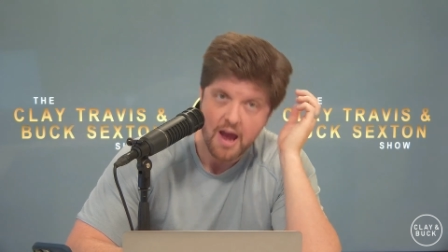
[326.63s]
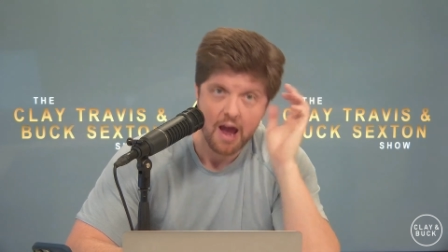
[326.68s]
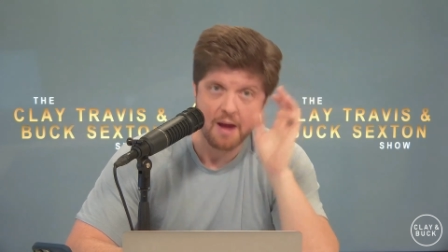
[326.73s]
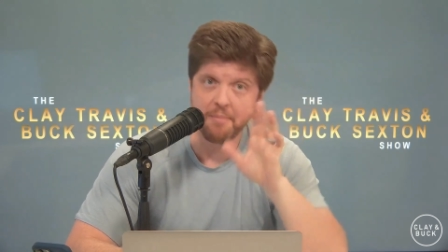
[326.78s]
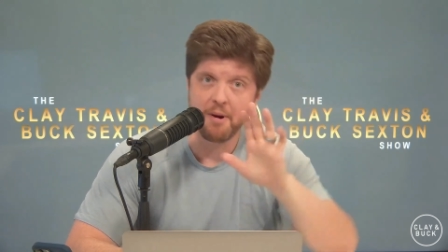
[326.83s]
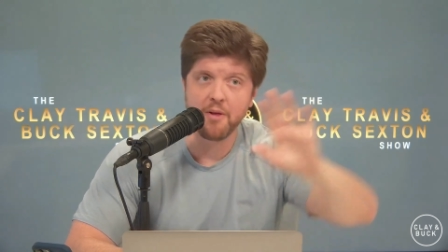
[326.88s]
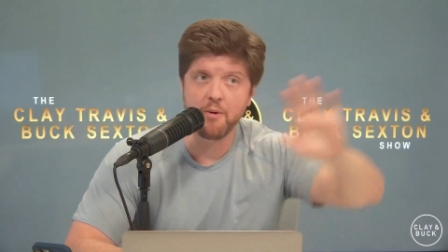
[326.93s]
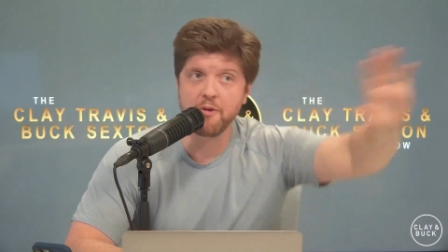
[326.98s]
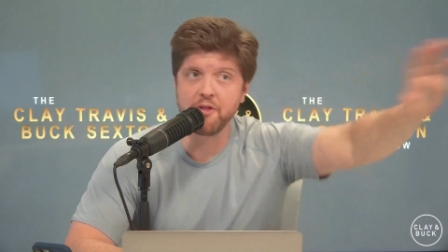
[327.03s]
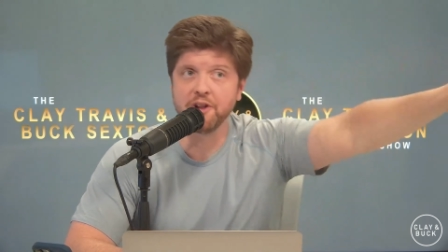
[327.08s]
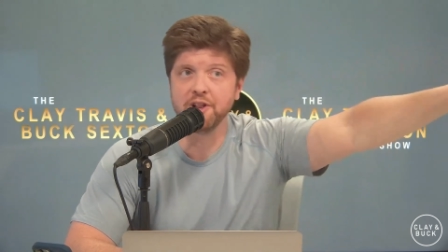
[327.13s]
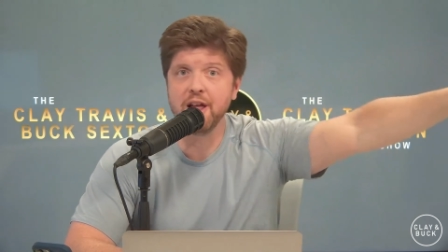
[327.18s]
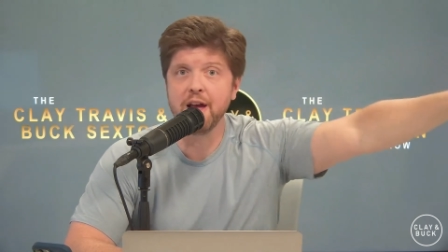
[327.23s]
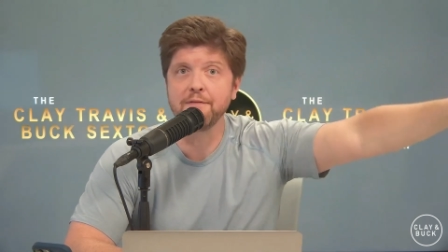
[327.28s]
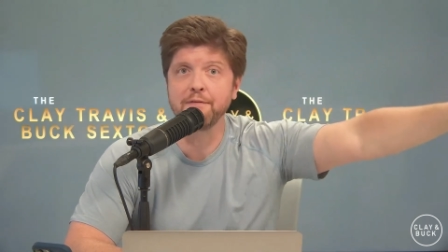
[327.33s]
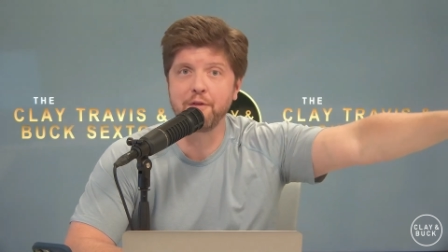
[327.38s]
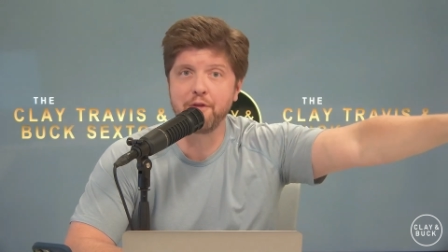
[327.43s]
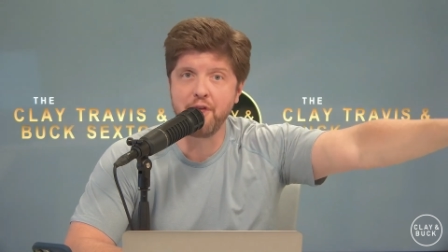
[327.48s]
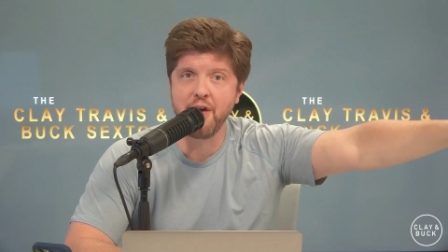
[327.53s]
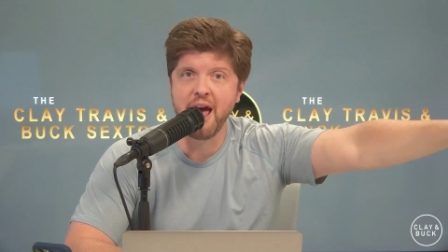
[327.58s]
and by the way, the
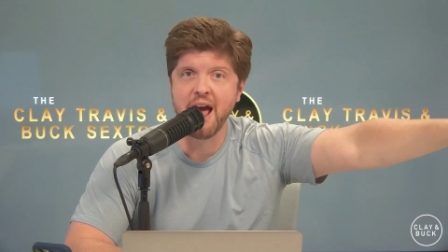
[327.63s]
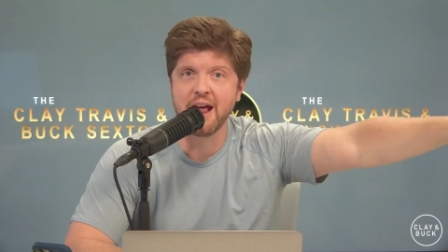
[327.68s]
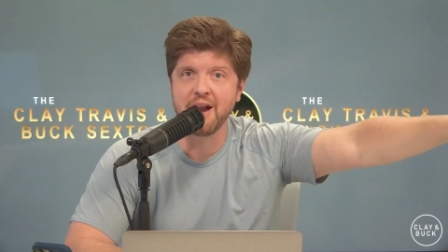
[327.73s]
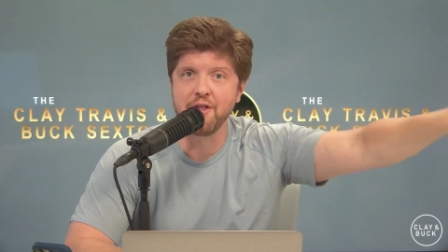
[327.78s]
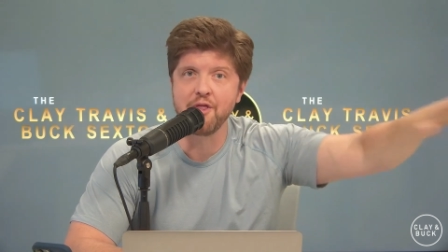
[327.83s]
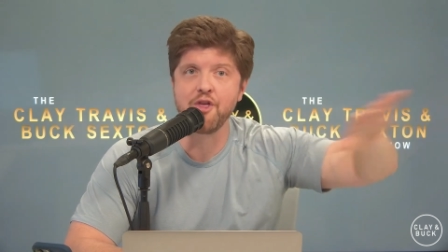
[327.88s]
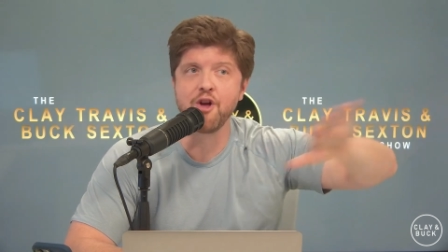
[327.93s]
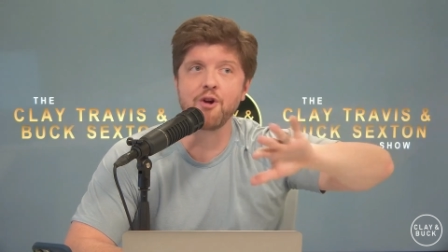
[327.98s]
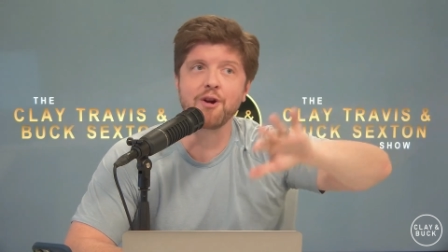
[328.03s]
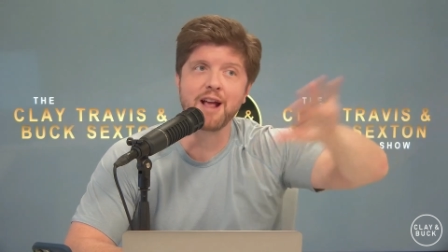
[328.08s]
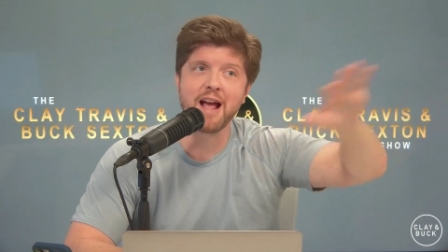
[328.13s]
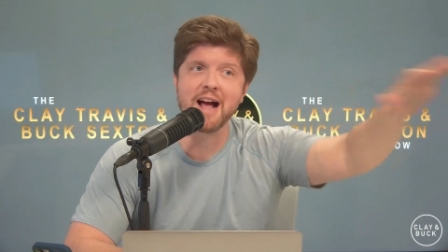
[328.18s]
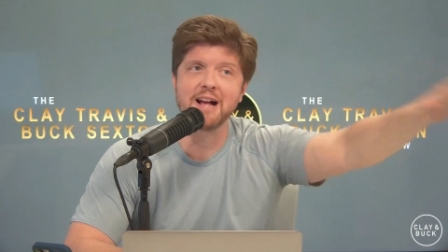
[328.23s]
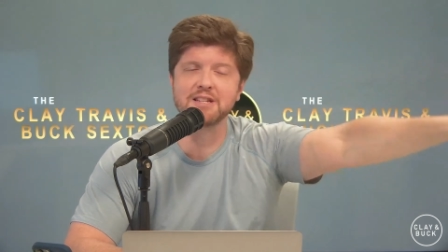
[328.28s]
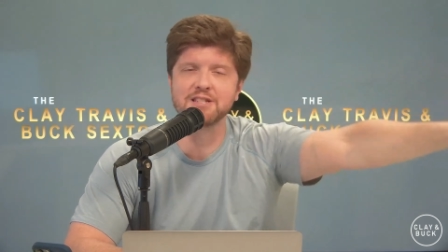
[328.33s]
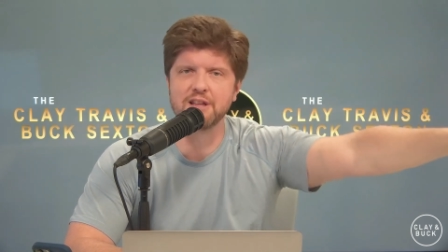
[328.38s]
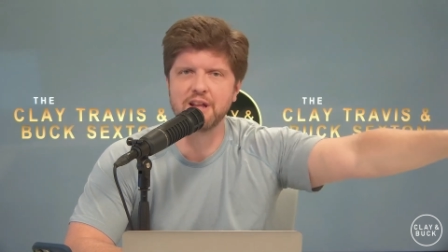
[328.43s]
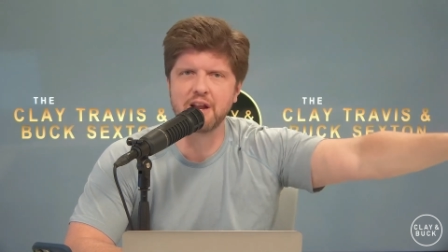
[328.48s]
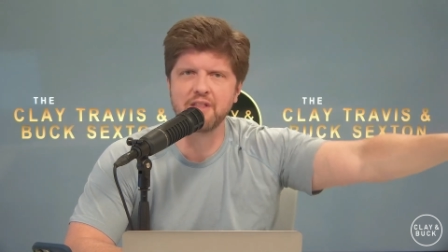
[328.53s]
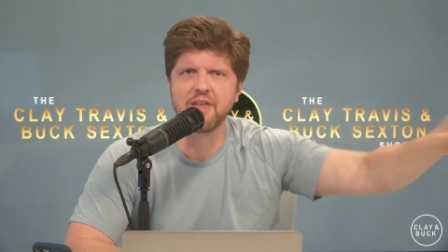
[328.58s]
left then their
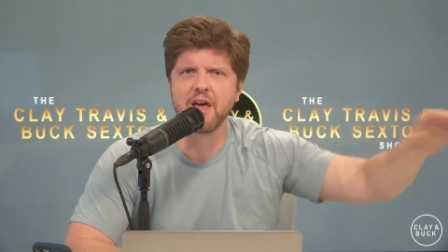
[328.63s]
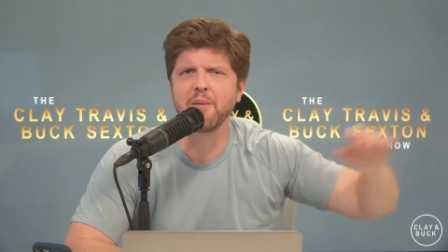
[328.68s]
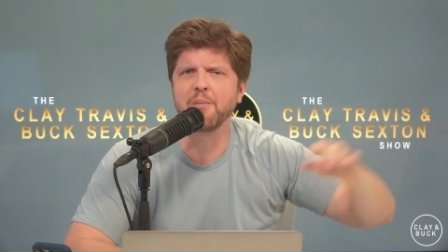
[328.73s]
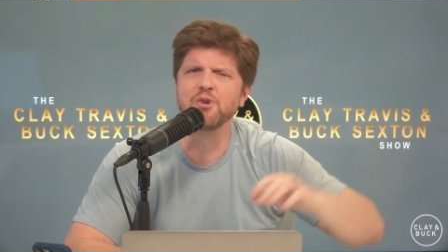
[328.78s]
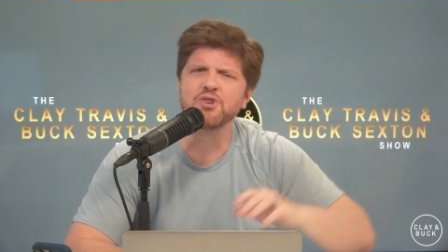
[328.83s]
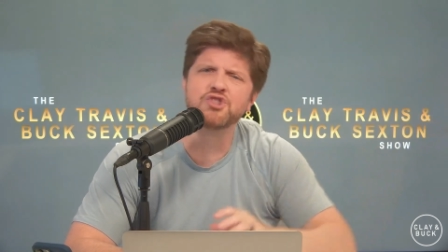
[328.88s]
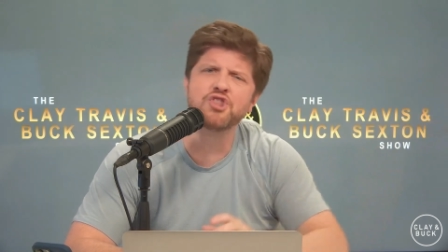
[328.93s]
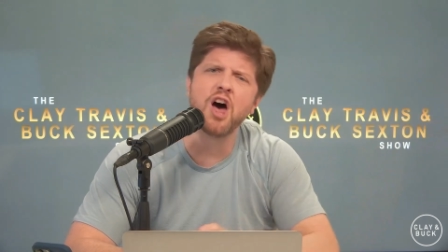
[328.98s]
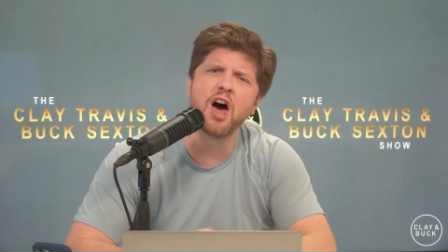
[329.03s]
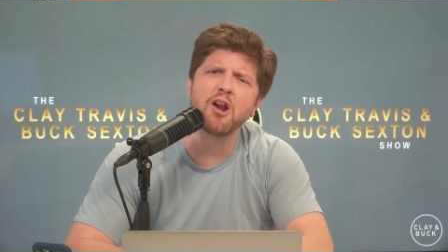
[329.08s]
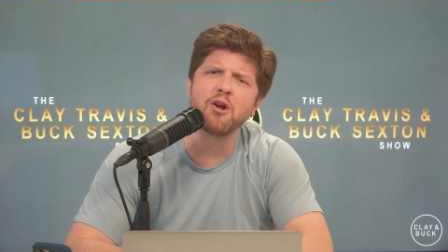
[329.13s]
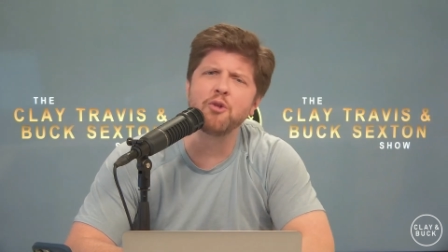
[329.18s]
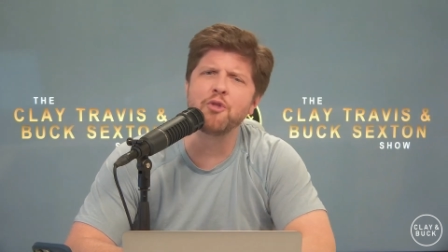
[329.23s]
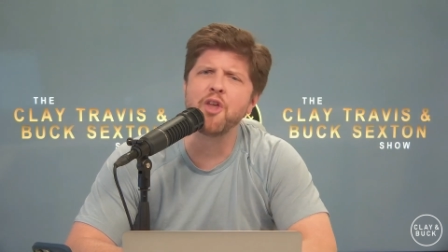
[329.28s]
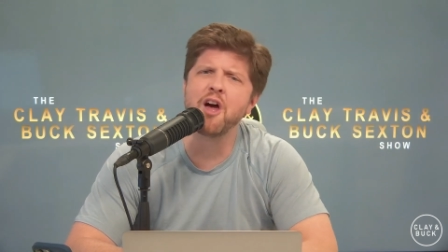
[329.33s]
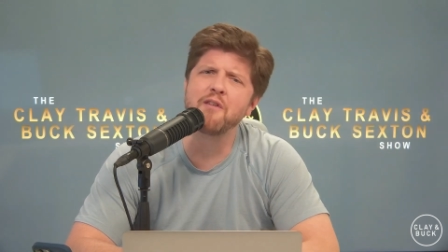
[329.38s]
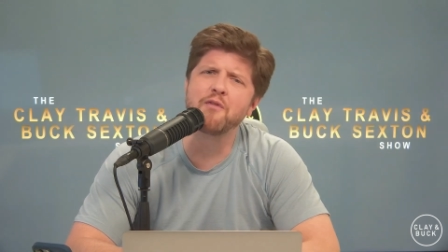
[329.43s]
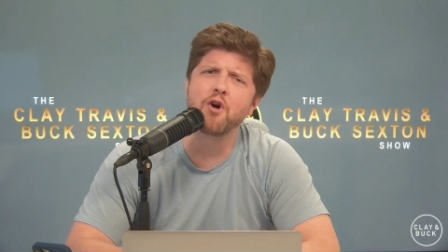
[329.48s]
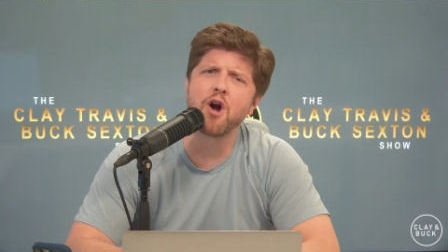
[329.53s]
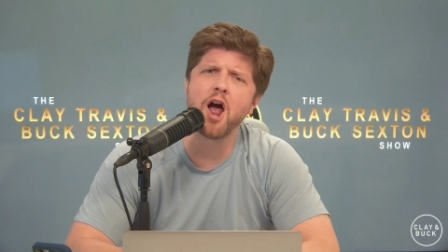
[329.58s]
gaslighting then was that'll
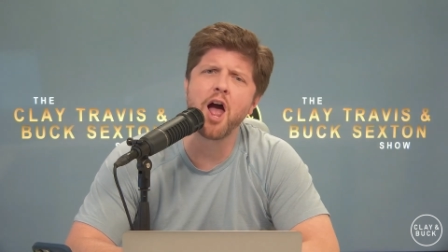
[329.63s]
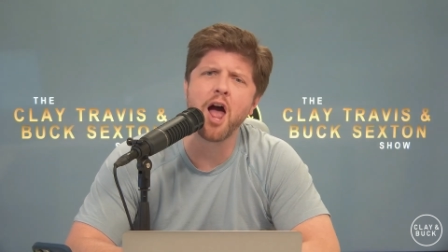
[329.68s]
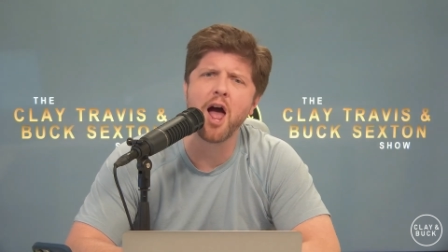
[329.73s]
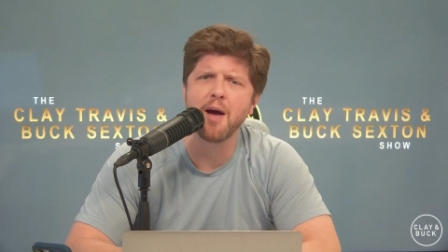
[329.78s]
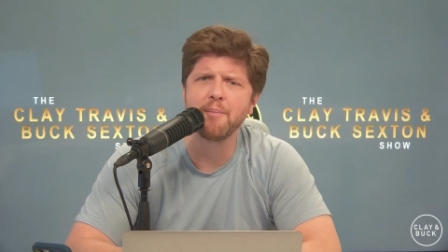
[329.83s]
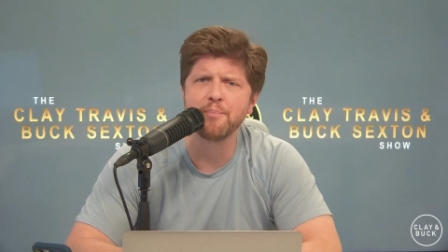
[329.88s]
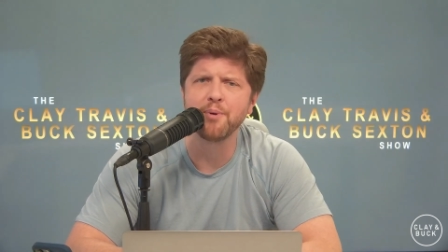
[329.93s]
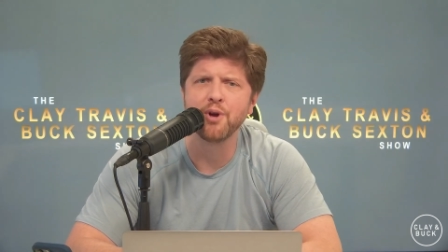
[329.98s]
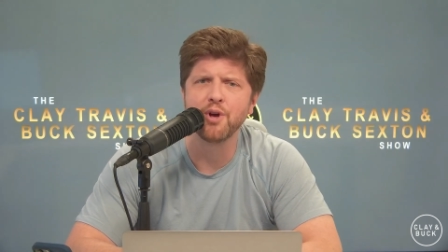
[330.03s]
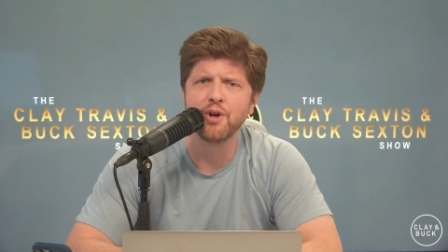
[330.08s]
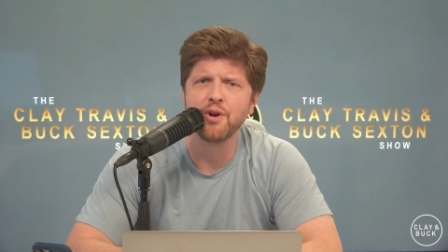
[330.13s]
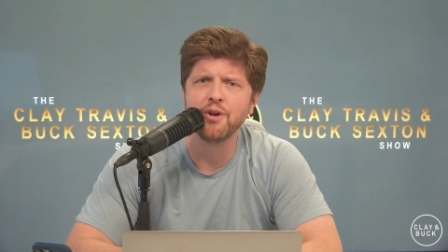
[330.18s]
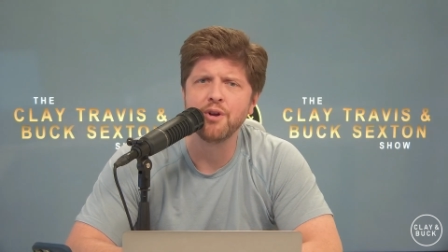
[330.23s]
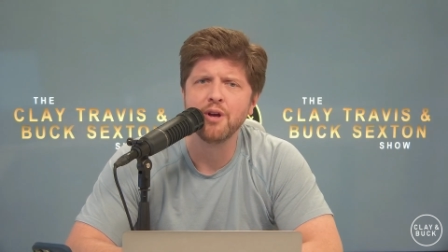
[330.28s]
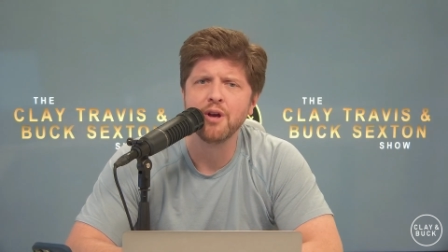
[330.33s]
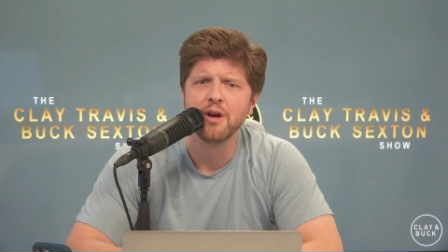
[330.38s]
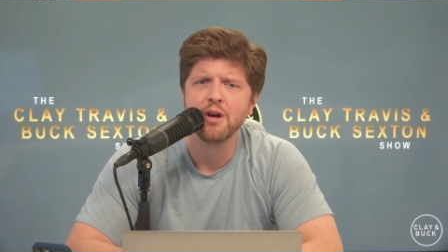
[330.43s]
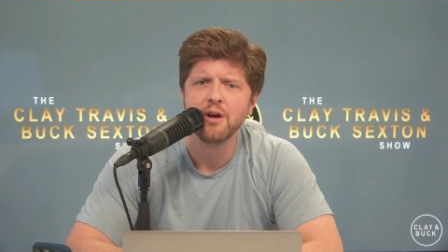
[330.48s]
never happen.